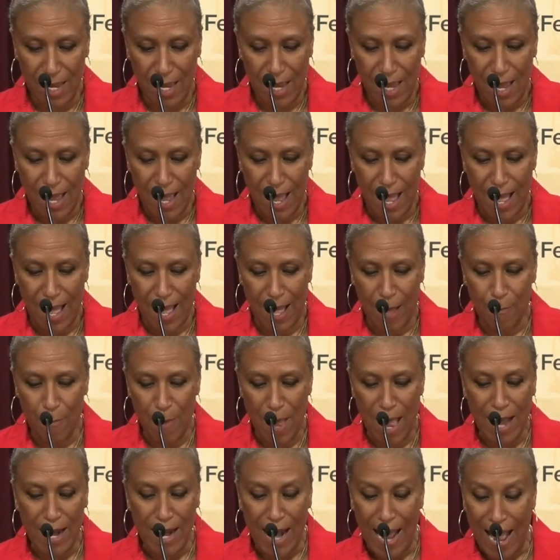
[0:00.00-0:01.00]

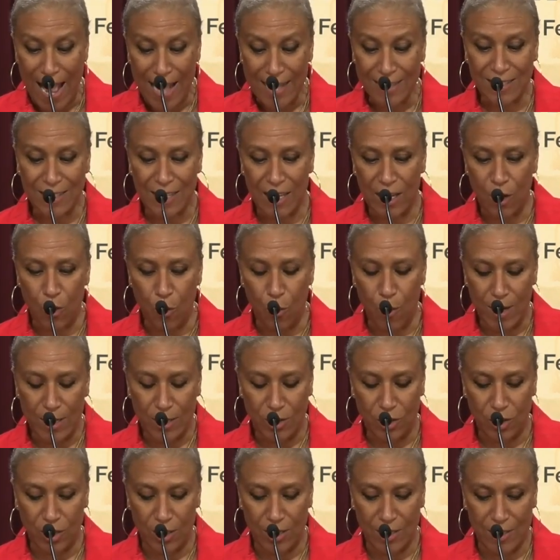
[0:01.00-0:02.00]
And asking
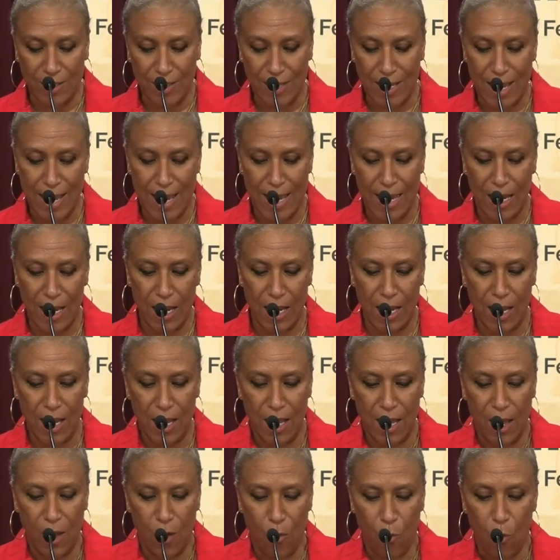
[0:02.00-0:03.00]
questions like,
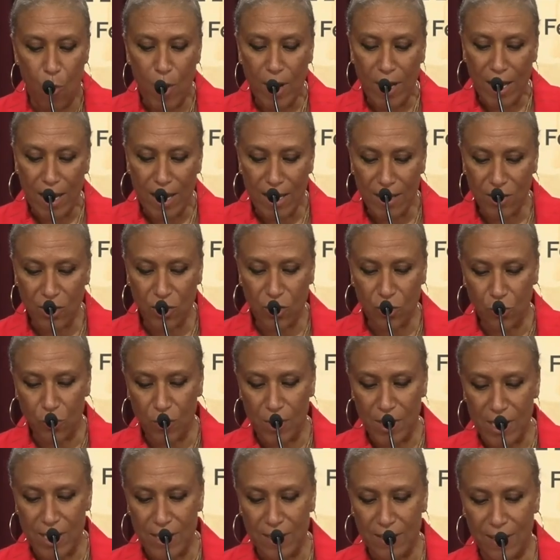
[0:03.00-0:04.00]
what
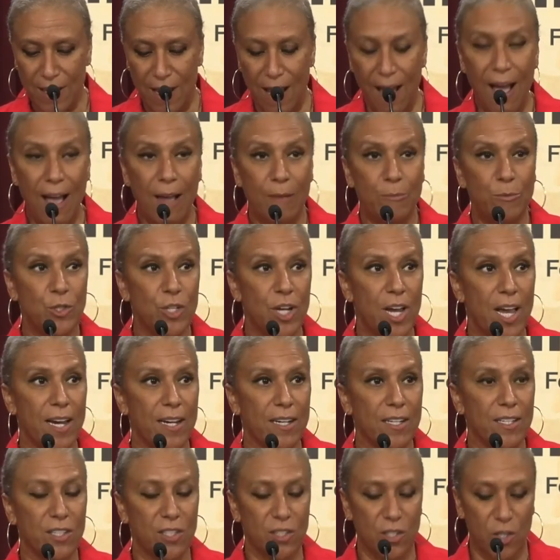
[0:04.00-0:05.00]
histories,
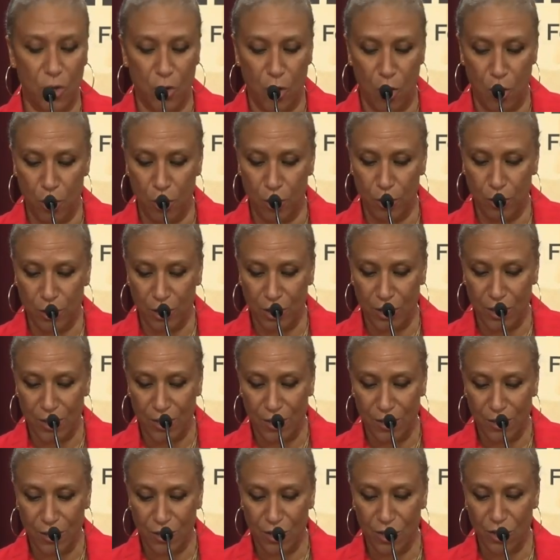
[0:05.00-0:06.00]
objects, art,
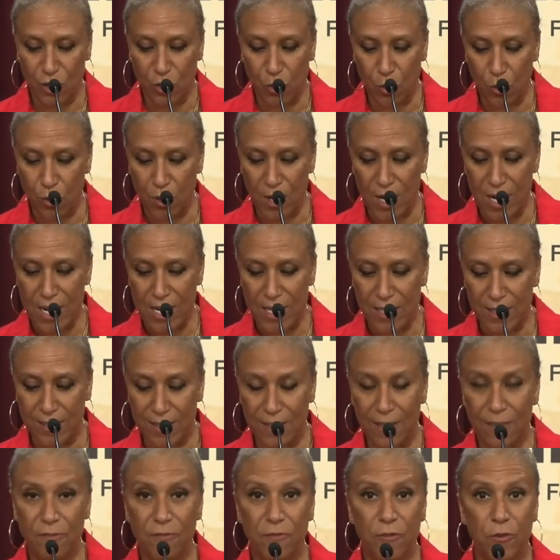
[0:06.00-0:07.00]
stories,
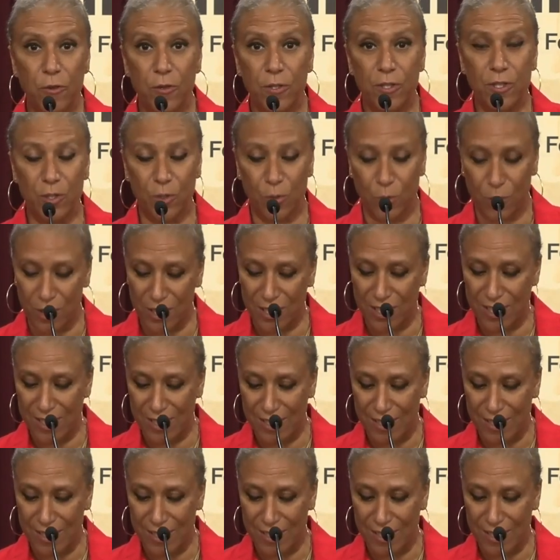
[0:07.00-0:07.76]
food sources,